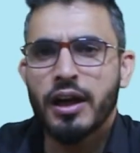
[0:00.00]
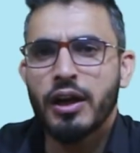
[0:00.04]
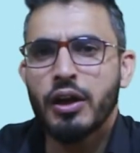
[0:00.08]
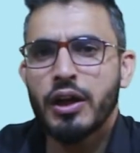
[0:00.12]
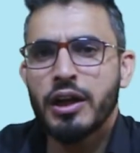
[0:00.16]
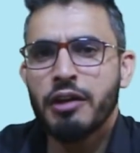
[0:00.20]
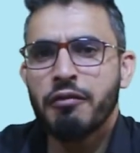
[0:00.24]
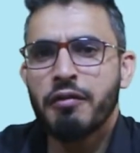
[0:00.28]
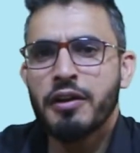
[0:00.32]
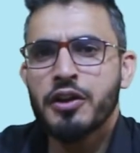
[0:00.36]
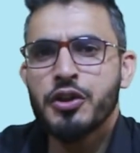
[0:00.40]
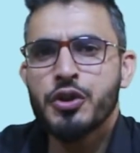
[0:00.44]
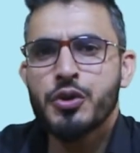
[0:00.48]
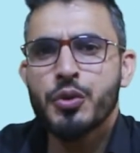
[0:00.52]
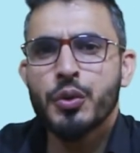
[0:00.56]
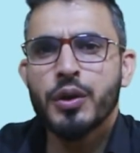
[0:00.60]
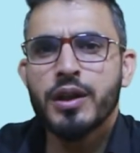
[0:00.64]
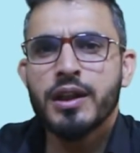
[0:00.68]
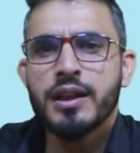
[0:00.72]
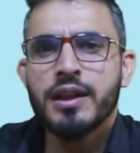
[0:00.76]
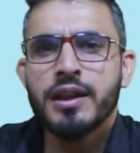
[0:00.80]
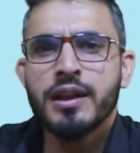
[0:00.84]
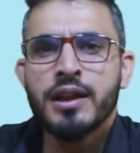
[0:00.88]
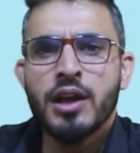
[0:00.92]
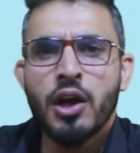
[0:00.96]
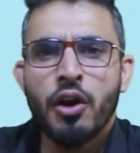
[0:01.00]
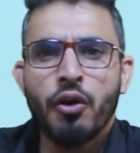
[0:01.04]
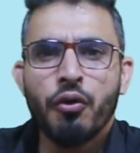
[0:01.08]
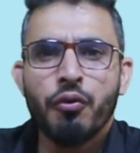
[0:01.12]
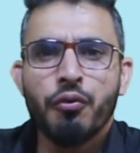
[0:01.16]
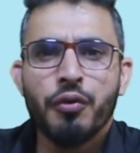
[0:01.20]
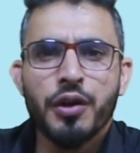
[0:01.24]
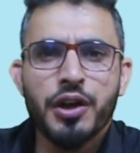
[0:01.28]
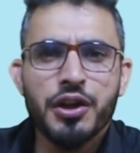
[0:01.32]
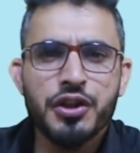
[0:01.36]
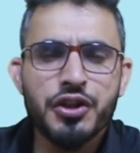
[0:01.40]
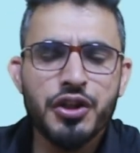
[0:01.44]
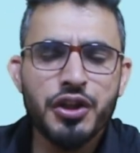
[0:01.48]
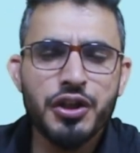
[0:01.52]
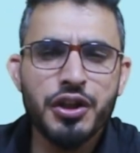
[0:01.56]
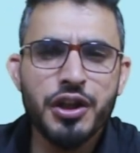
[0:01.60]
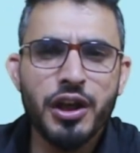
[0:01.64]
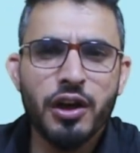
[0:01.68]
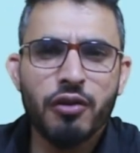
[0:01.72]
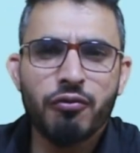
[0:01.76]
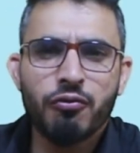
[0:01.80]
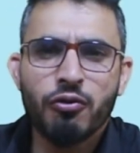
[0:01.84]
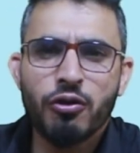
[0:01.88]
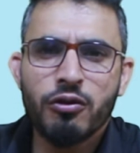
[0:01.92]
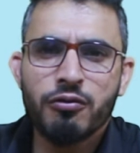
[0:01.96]
Eventually,
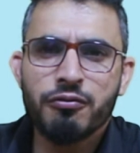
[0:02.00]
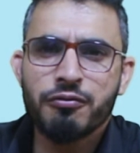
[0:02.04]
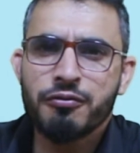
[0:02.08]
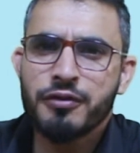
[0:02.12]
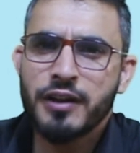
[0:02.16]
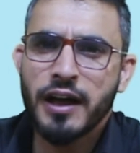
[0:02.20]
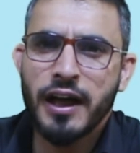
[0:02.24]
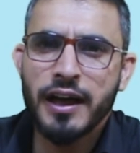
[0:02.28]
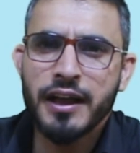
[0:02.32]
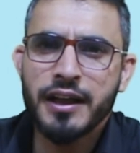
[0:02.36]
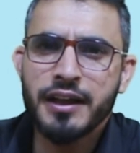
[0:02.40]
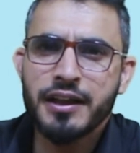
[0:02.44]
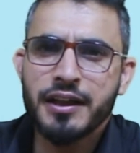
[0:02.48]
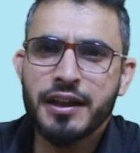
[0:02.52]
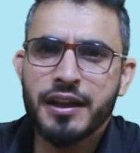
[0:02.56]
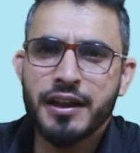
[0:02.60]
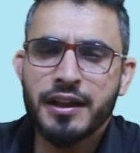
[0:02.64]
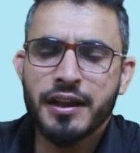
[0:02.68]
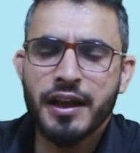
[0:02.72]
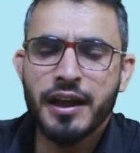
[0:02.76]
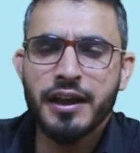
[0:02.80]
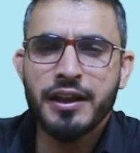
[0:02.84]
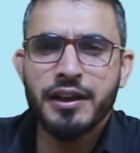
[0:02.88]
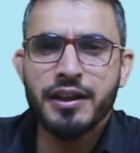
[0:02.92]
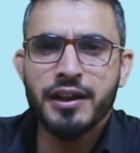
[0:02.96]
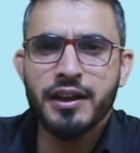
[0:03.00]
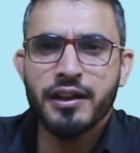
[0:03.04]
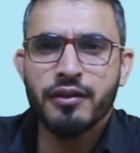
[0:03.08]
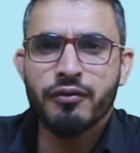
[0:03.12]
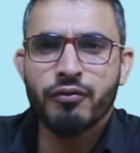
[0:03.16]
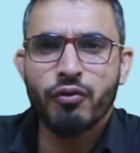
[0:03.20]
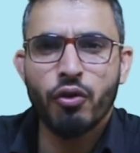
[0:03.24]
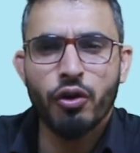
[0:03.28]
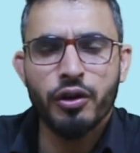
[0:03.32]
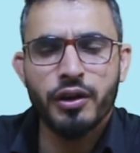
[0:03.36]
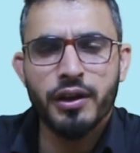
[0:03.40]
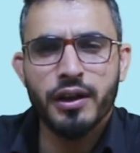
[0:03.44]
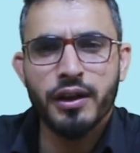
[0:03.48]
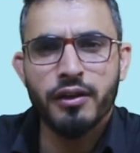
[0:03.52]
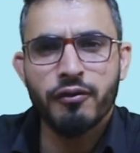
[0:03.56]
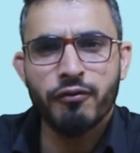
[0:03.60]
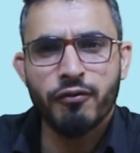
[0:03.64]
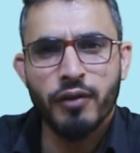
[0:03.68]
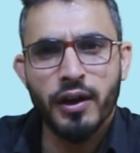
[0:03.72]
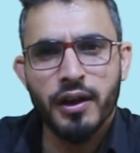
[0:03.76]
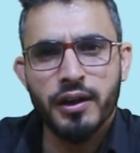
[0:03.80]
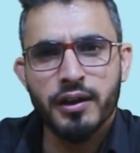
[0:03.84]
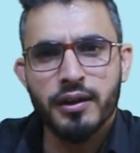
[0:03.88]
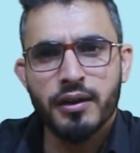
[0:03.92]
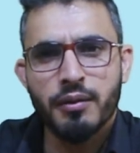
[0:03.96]
Virginia Woolf died in
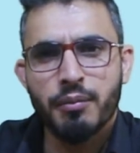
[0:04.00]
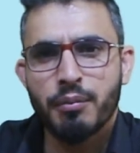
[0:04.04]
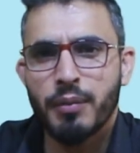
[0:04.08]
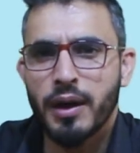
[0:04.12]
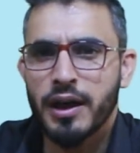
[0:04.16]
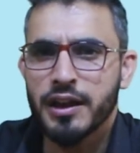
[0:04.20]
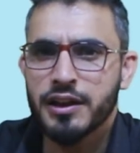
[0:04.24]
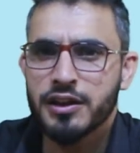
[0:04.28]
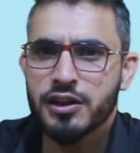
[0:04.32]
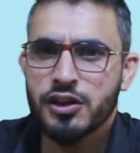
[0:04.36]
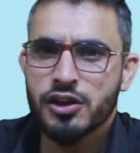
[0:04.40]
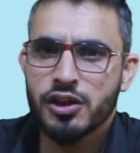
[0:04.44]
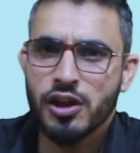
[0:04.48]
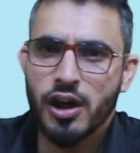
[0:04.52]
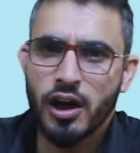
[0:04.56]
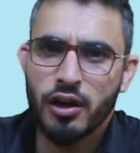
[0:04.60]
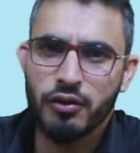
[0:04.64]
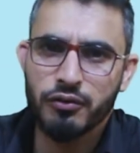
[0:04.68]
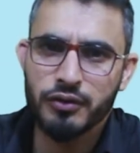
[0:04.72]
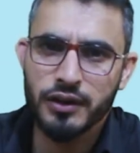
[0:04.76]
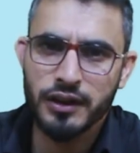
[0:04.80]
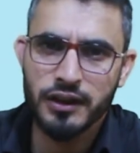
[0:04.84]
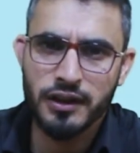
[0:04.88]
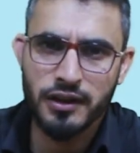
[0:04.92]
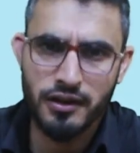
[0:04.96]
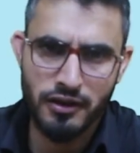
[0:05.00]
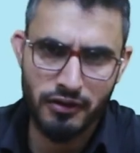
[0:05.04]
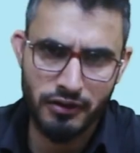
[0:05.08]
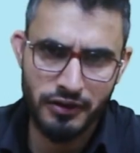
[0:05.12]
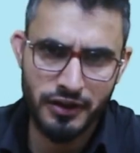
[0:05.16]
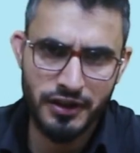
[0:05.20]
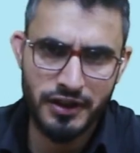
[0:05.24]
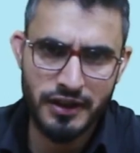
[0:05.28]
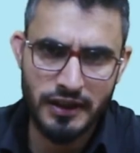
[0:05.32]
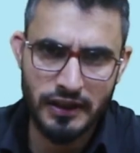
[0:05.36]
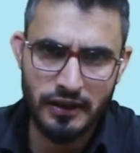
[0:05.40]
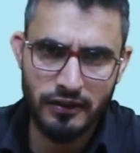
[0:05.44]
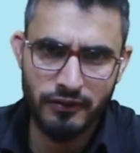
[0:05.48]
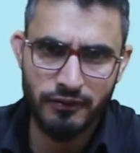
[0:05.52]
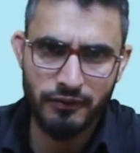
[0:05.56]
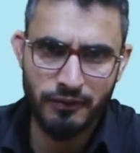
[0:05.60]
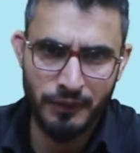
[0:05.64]
1941 by drowning herself.